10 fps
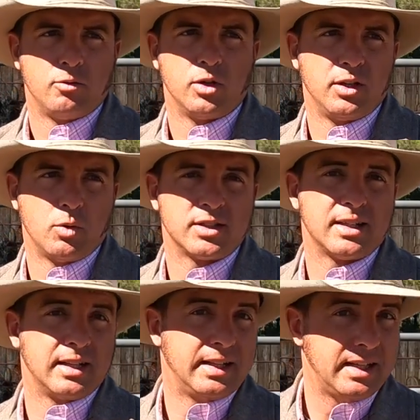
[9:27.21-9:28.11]
really wants
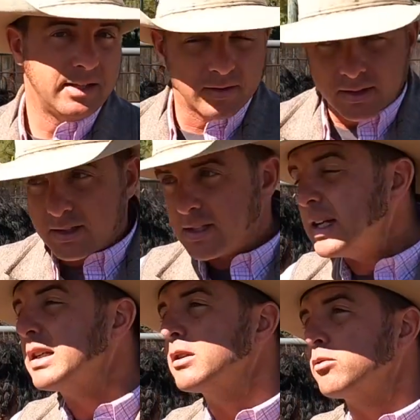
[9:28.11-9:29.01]
to leave and
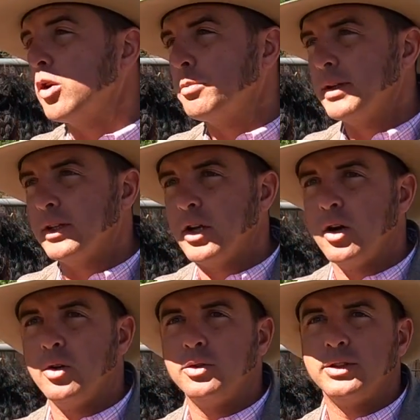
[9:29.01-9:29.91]
take the rope in the
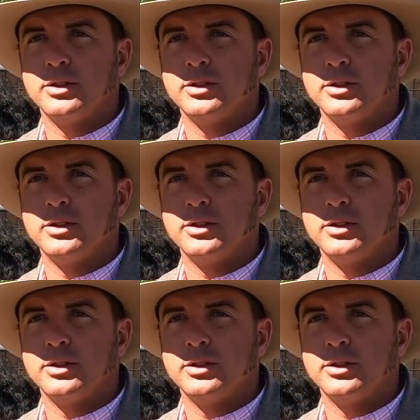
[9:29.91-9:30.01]
nose.